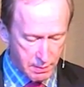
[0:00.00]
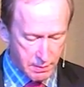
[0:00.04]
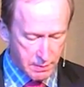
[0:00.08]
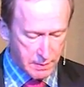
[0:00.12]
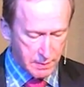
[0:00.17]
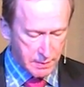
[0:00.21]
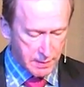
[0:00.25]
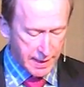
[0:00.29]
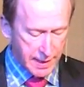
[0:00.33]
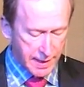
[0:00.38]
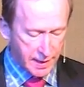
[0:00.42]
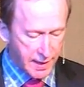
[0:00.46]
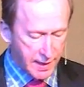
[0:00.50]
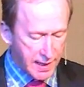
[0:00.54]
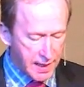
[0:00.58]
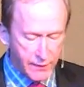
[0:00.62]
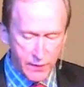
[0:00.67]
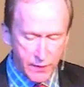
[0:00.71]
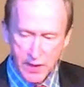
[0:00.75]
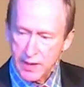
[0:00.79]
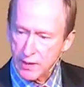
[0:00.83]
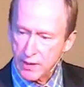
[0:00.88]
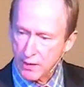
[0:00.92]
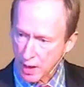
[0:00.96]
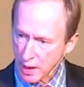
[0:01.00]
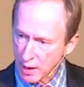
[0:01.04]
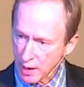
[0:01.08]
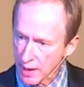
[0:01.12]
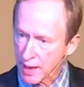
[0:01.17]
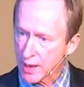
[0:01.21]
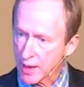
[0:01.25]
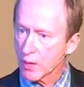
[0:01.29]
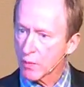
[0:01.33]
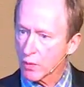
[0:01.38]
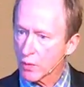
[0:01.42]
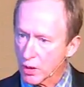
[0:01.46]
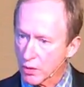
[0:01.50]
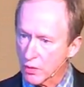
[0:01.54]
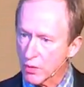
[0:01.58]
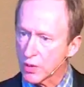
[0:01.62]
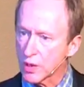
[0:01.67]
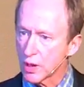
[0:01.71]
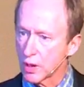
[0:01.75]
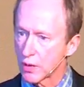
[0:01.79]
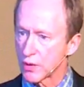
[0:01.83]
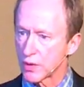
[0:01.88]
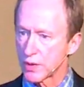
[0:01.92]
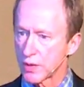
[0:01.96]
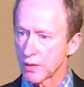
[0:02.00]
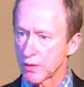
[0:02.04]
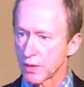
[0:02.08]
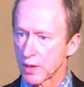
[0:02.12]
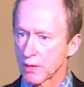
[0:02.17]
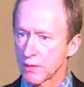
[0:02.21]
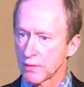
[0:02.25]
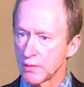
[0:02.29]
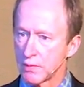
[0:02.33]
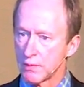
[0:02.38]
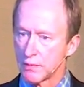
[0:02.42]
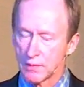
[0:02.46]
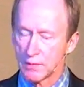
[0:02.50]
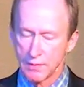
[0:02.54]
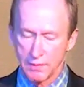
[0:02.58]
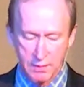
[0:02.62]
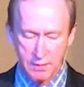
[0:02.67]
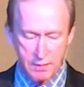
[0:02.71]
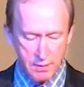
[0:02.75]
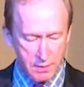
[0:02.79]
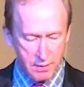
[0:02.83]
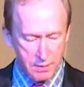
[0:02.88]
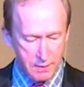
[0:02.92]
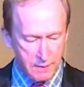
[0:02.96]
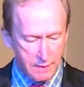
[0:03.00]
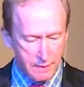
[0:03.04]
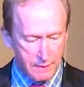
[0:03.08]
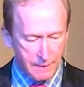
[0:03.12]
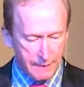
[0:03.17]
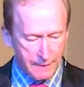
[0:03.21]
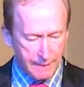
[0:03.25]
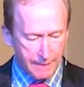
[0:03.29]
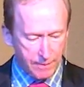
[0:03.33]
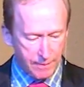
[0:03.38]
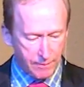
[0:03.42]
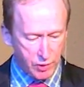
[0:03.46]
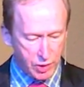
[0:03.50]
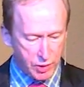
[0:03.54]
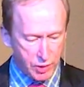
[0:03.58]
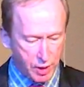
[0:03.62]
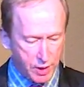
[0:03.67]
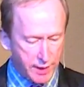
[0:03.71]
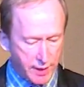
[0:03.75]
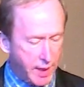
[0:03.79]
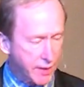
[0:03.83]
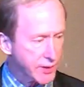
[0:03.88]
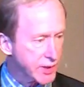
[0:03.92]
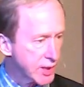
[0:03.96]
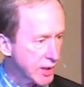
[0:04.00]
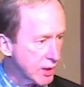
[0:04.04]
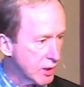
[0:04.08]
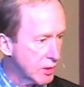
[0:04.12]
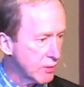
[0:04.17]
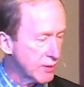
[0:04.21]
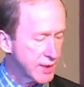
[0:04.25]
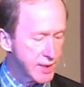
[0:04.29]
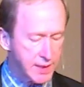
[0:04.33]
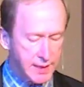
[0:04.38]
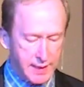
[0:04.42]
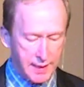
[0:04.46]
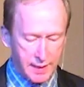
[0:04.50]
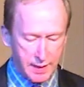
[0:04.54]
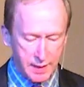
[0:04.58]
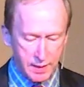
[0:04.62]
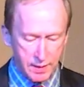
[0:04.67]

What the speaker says: And life is like a roller coaster. You start out slow and steady,